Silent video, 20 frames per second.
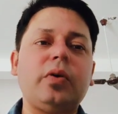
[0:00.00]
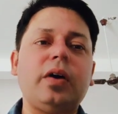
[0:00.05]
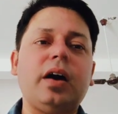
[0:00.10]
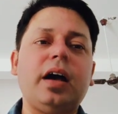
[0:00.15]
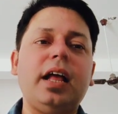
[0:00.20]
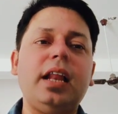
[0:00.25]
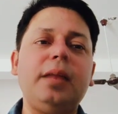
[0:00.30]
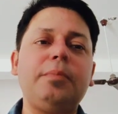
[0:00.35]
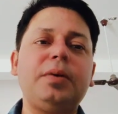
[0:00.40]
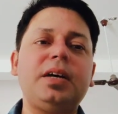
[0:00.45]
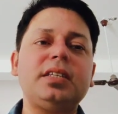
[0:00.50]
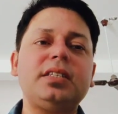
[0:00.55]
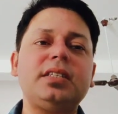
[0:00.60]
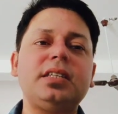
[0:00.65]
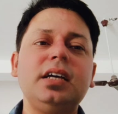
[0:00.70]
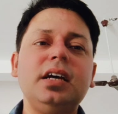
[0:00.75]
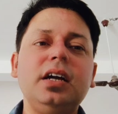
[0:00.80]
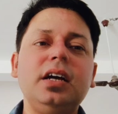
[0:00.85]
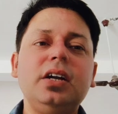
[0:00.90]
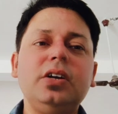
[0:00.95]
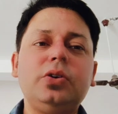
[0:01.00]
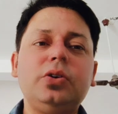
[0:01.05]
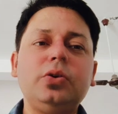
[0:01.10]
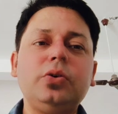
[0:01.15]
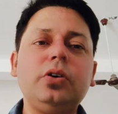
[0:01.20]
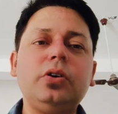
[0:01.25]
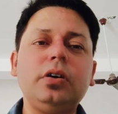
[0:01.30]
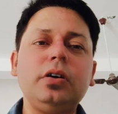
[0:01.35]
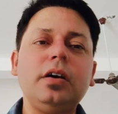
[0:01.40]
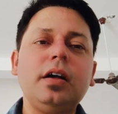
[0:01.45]
help us
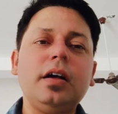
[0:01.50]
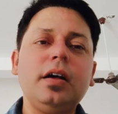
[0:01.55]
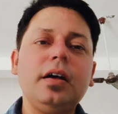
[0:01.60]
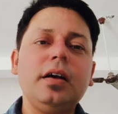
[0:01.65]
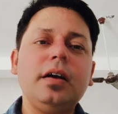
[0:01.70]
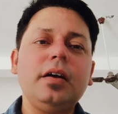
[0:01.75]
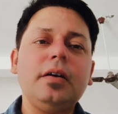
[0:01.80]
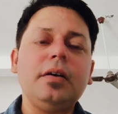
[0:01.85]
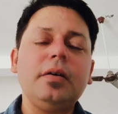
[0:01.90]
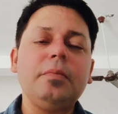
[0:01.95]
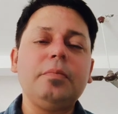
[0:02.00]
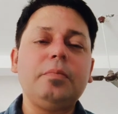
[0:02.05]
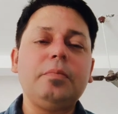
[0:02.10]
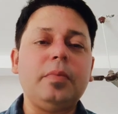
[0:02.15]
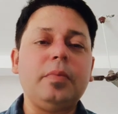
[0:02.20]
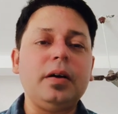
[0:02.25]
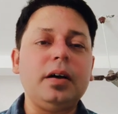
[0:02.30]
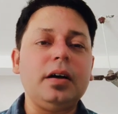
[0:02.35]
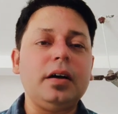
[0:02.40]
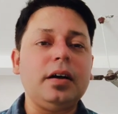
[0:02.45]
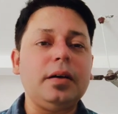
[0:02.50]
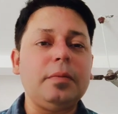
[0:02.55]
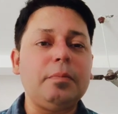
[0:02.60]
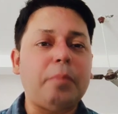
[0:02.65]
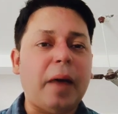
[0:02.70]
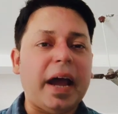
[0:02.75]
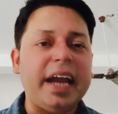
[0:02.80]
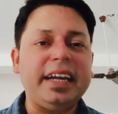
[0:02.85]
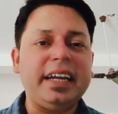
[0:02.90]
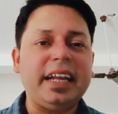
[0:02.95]
to
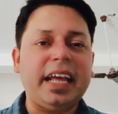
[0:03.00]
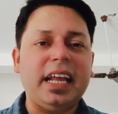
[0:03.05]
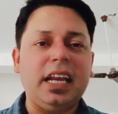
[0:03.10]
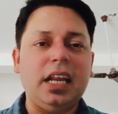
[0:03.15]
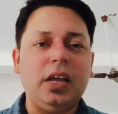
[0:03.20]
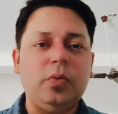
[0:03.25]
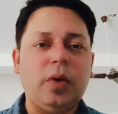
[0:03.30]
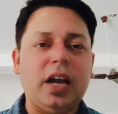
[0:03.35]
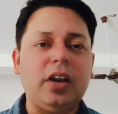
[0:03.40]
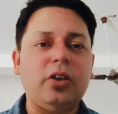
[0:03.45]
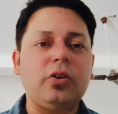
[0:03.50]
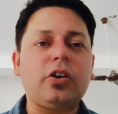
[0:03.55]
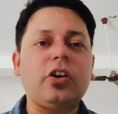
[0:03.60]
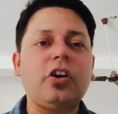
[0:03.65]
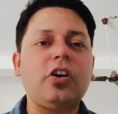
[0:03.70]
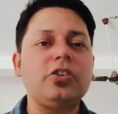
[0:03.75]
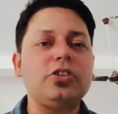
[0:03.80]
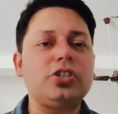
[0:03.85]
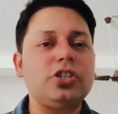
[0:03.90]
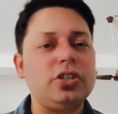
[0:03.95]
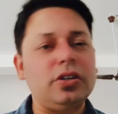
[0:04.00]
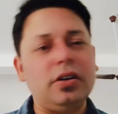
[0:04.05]
bite anyone, okay,